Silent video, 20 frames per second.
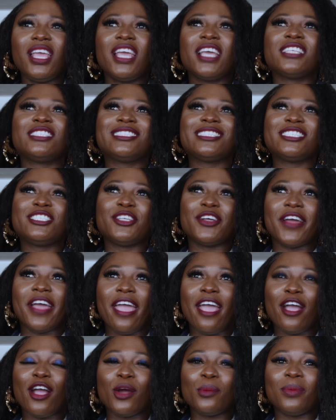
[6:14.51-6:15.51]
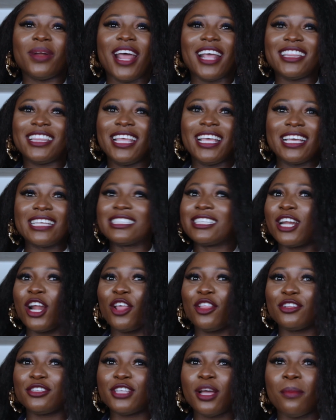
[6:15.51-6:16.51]
is to their hair but i think it's
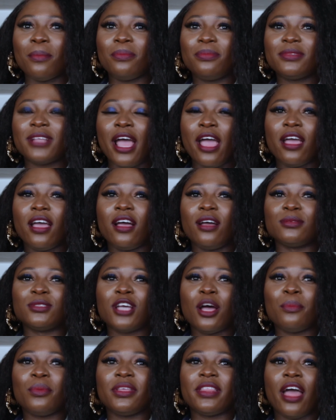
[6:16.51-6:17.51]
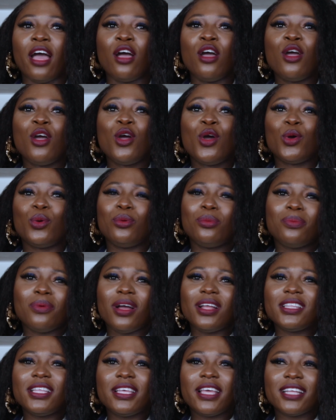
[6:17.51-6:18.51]
another top, uh, topic that we
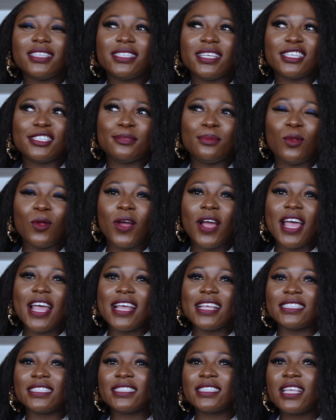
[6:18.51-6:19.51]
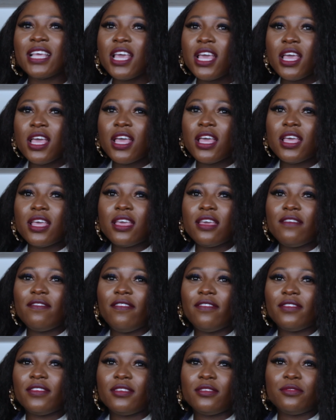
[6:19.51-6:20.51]
probably get to explore as if,
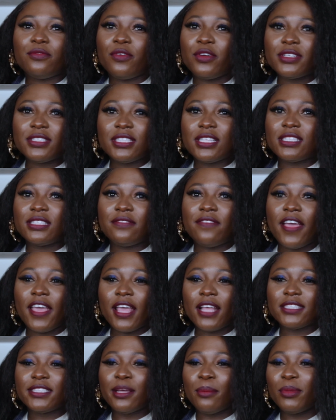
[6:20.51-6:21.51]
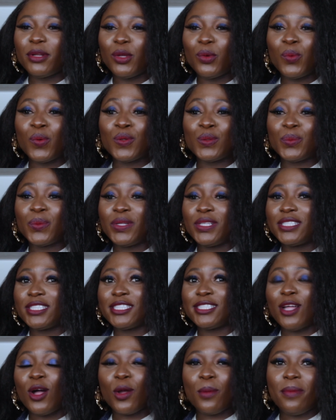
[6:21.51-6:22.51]
for instance, if I get somebody who's willing
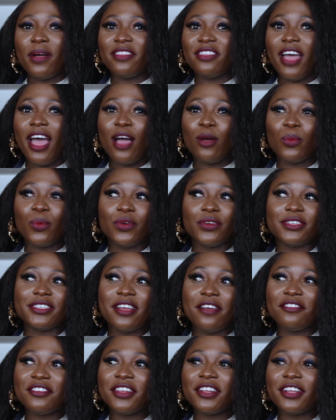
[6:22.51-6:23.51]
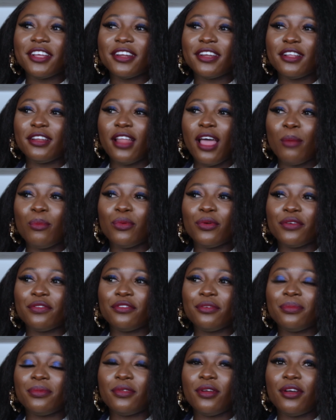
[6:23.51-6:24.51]
to talk about that, we're definitely going to elaborate
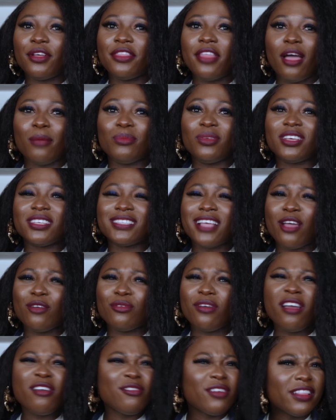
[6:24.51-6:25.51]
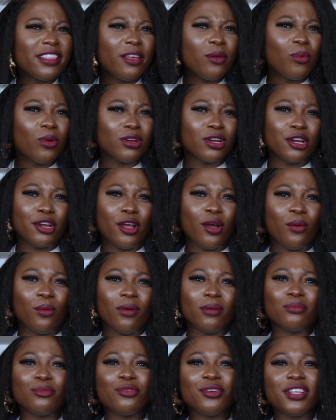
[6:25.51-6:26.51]
on, on, that because I, I really want to know.
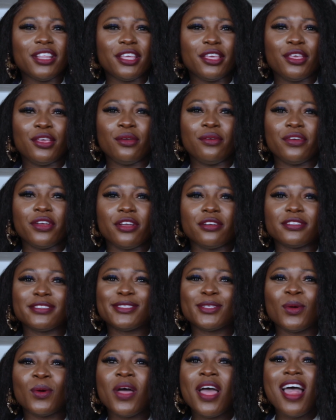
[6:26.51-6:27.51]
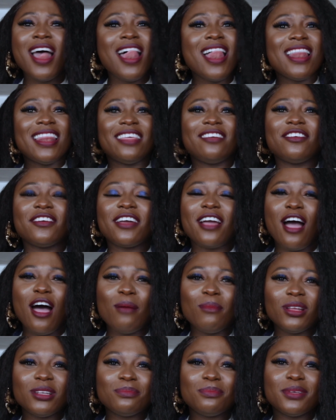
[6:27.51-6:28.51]
I'm really curious. So leave a
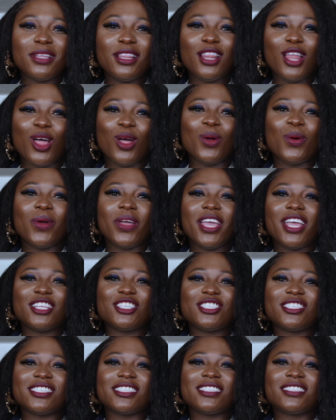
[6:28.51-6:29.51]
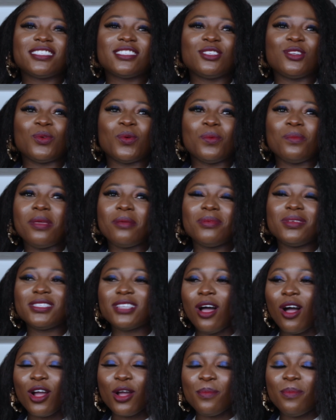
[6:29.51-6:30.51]
comment below and just, you know, maybe
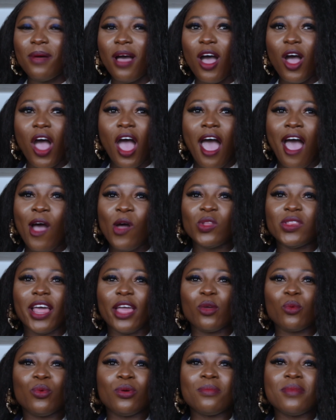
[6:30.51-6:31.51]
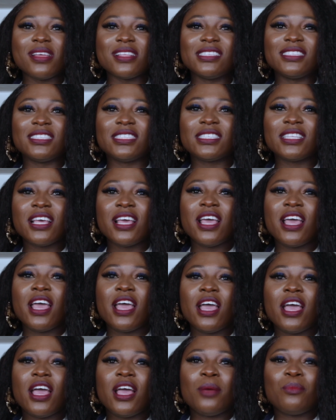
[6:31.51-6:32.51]
talk about how like women's
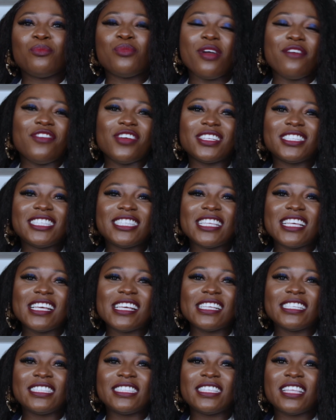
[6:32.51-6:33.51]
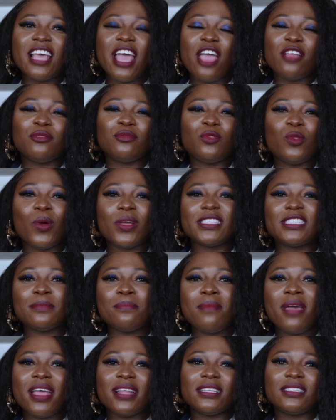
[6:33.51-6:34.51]
preferences influence
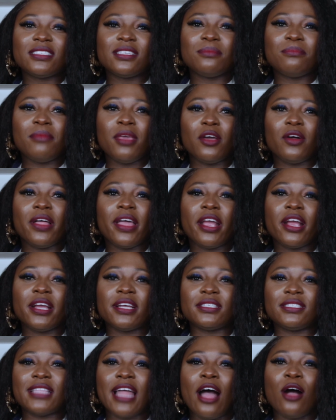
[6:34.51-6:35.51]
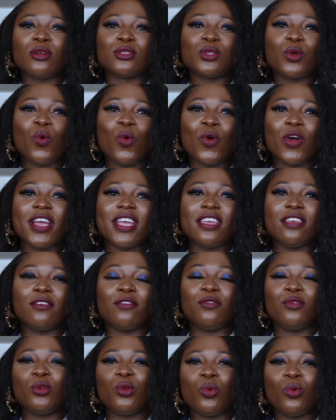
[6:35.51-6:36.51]
men male hairstyles or if
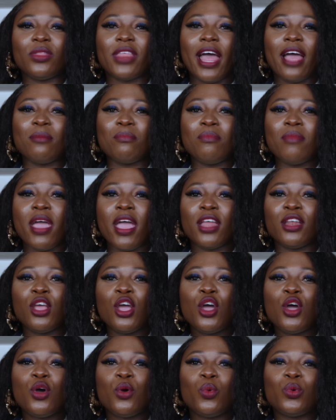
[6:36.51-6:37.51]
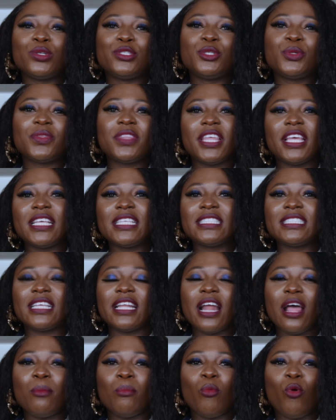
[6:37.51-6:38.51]
you know that men would do things
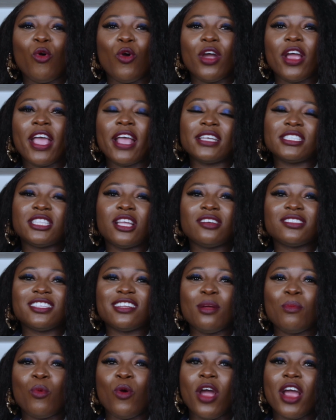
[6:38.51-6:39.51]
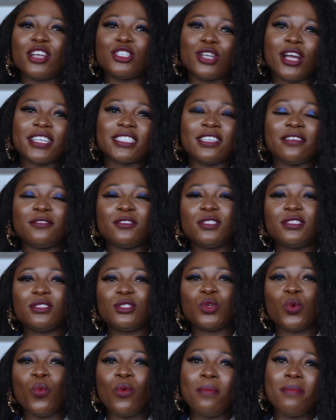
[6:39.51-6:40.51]
that are more hairstyles that are more attractive
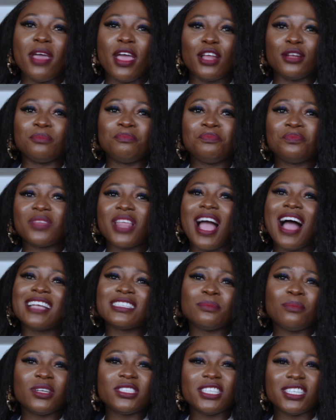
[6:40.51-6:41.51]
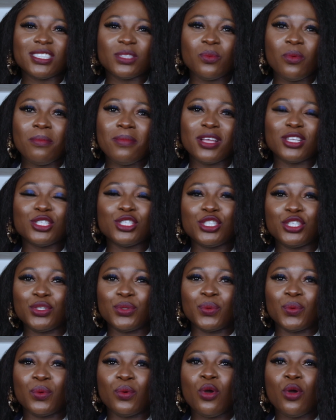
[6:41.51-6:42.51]
to women as much as women do